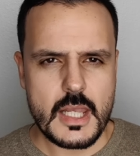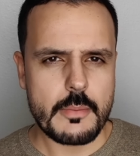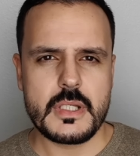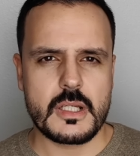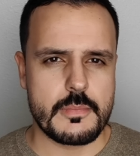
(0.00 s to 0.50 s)
Tell
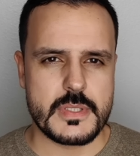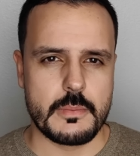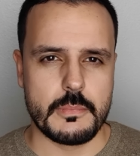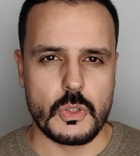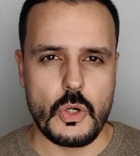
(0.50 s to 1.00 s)
me in the comments
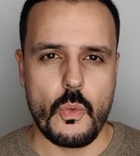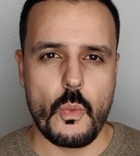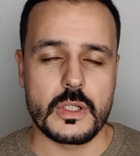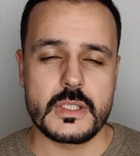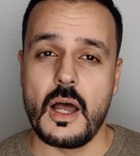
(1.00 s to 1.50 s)
down below
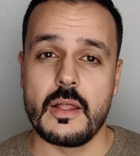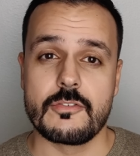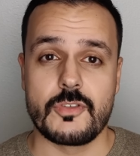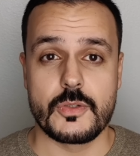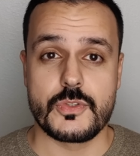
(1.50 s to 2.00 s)
what other
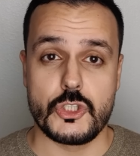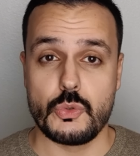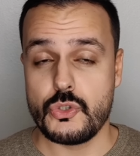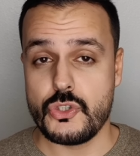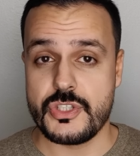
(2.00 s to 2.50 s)
fragrances
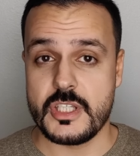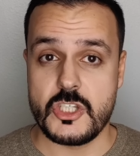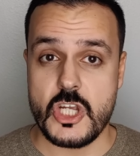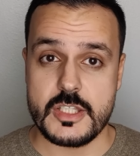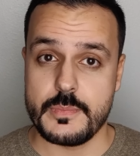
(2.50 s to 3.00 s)
would you
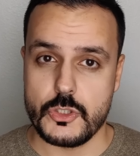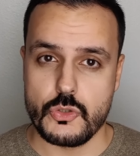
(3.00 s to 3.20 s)
suggest me to